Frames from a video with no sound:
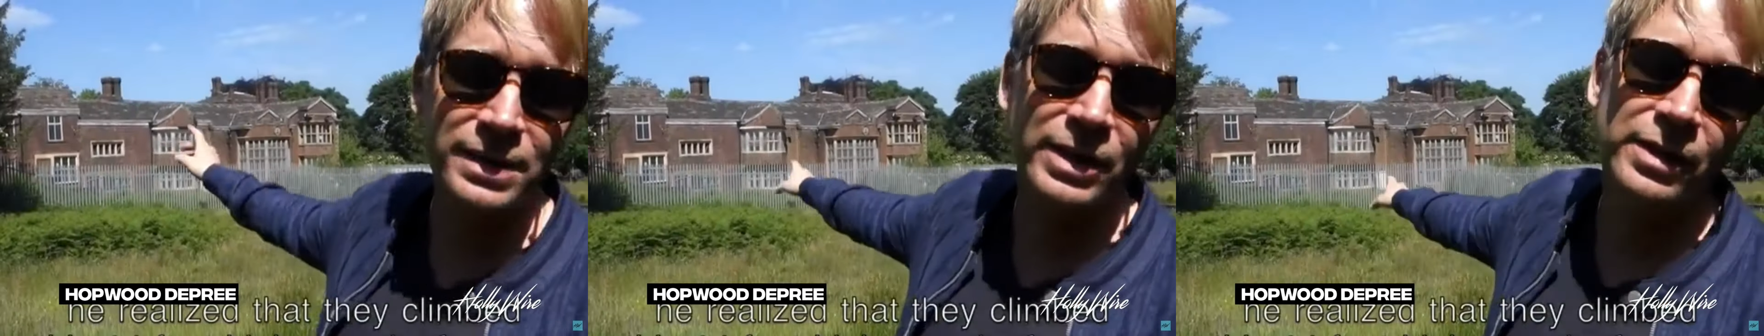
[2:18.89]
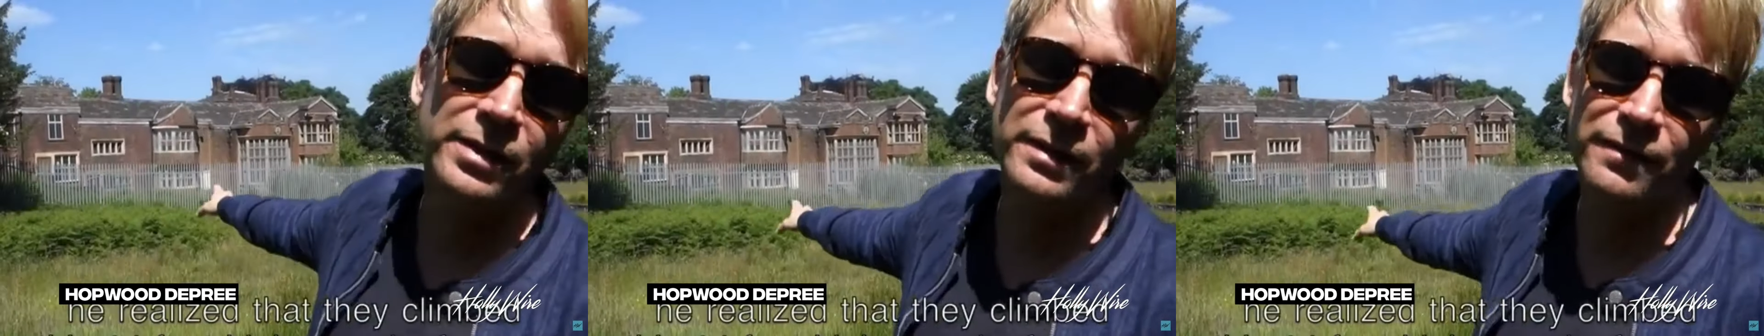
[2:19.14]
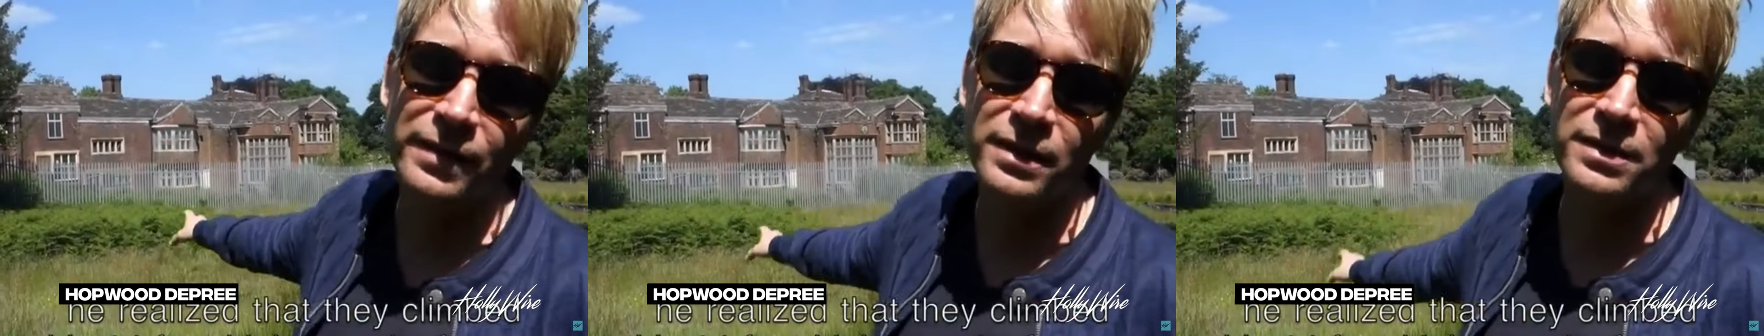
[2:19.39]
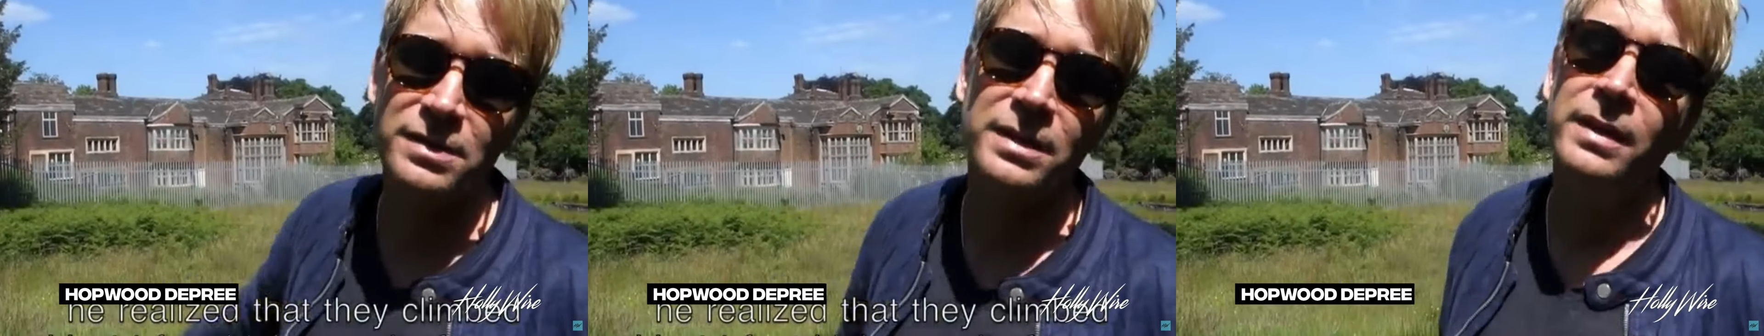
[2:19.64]
or,
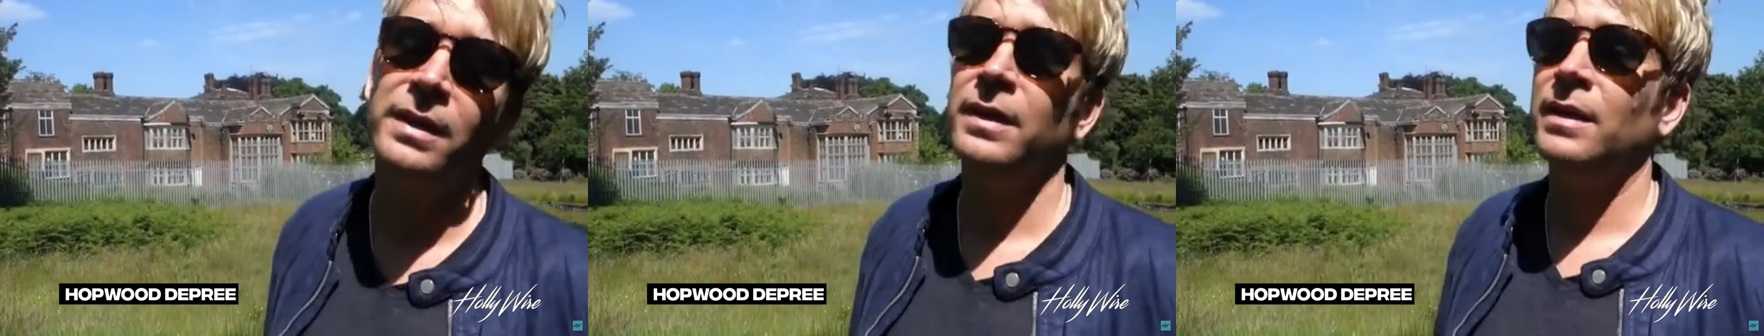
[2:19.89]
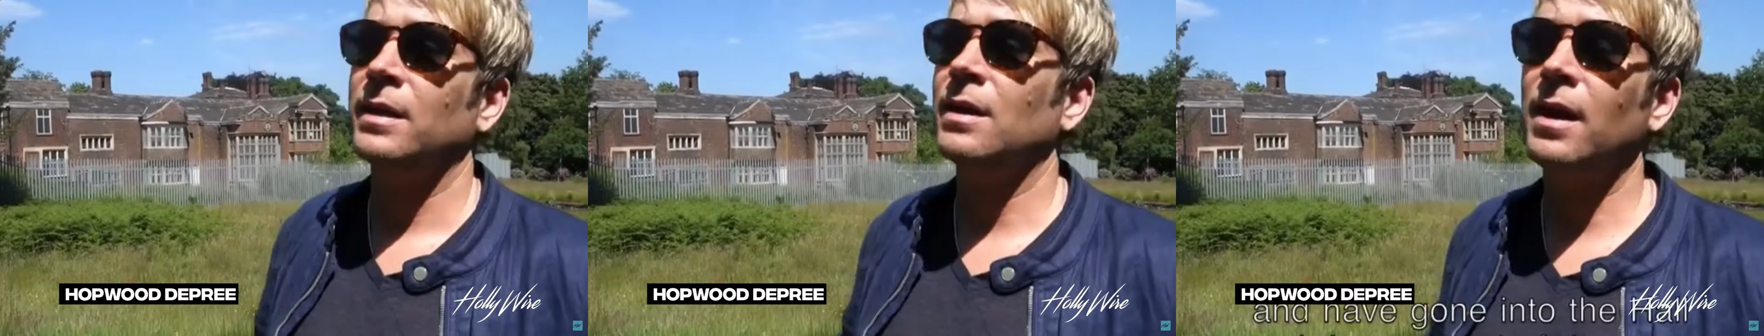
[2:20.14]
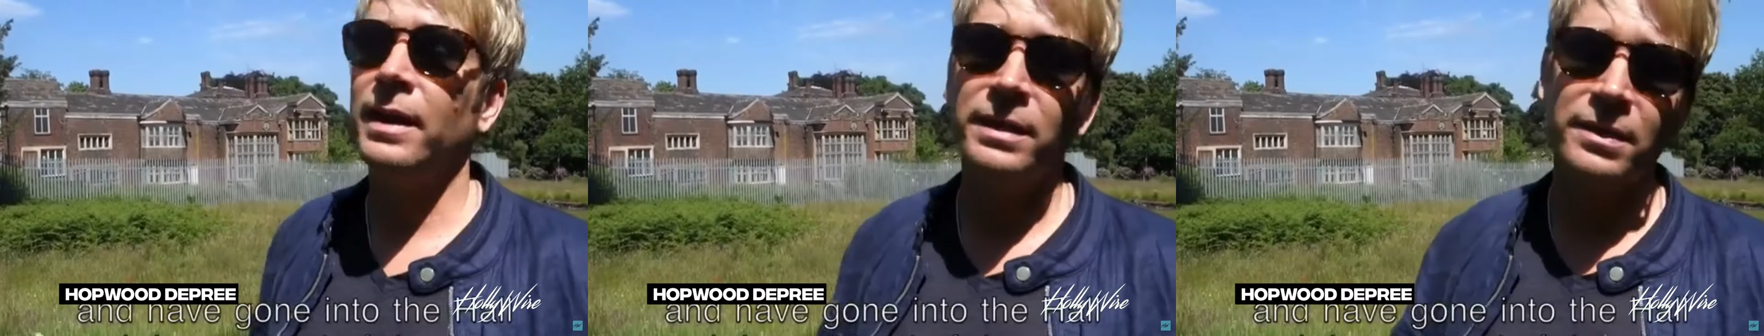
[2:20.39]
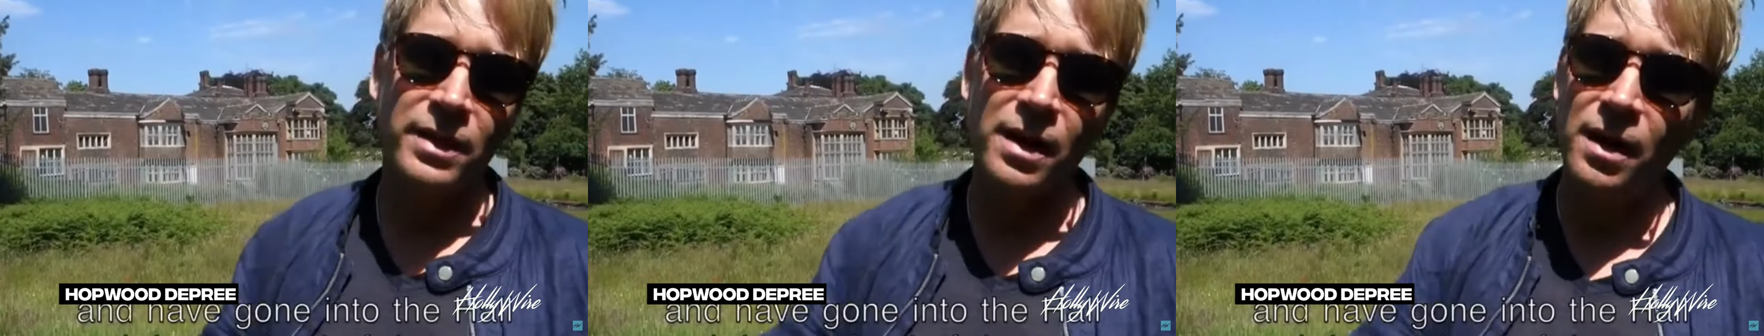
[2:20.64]
you know, he was just telling a
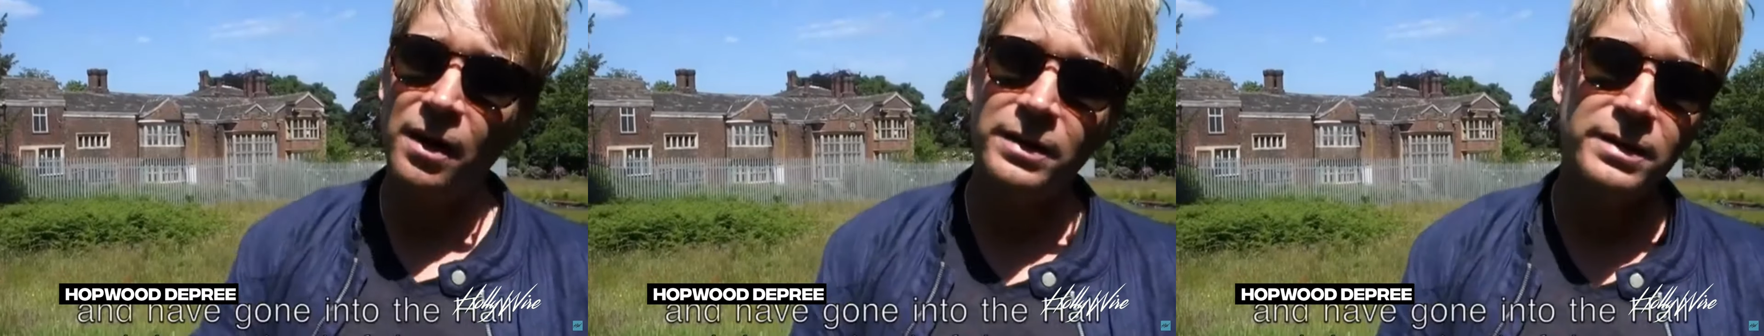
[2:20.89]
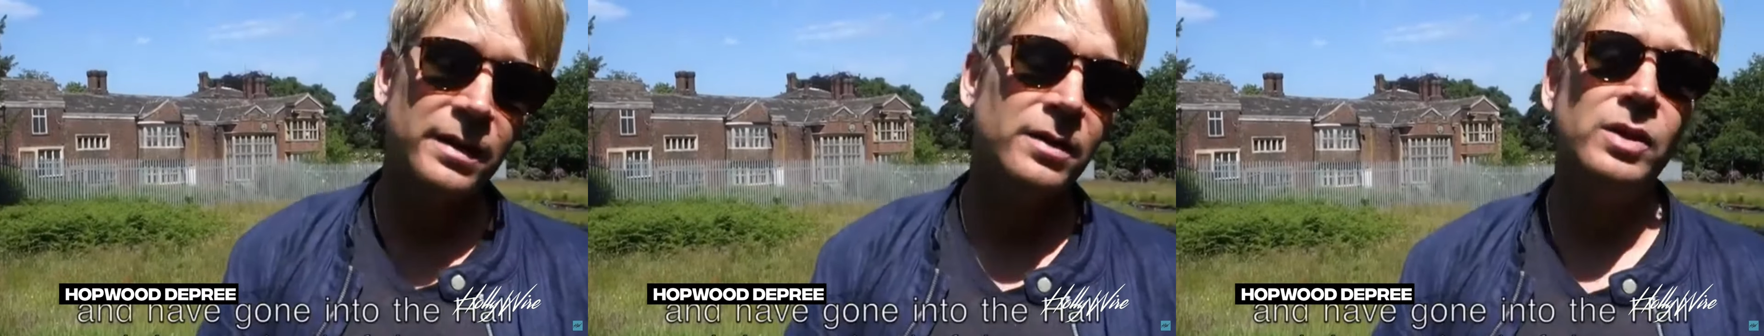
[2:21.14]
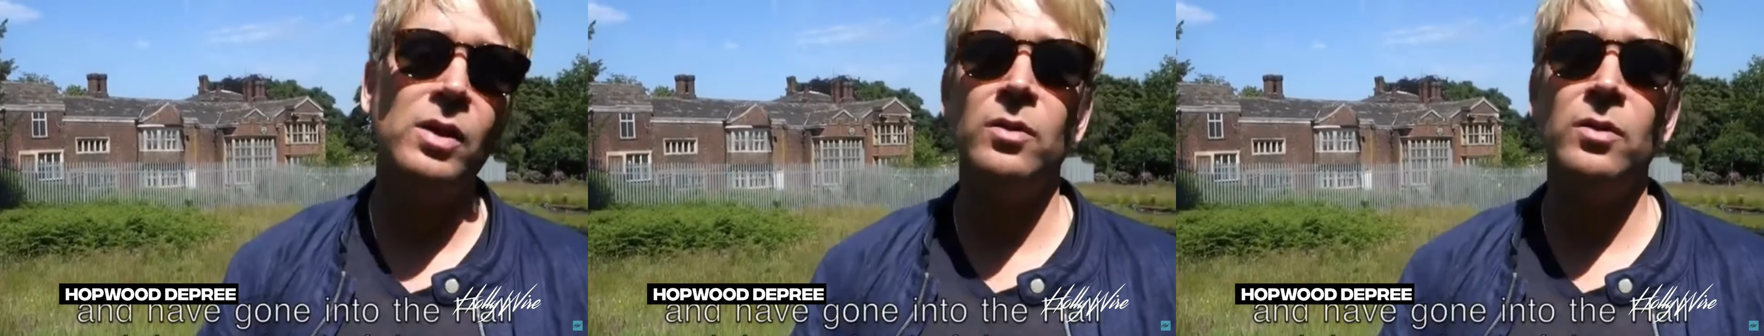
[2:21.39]
bedtime story.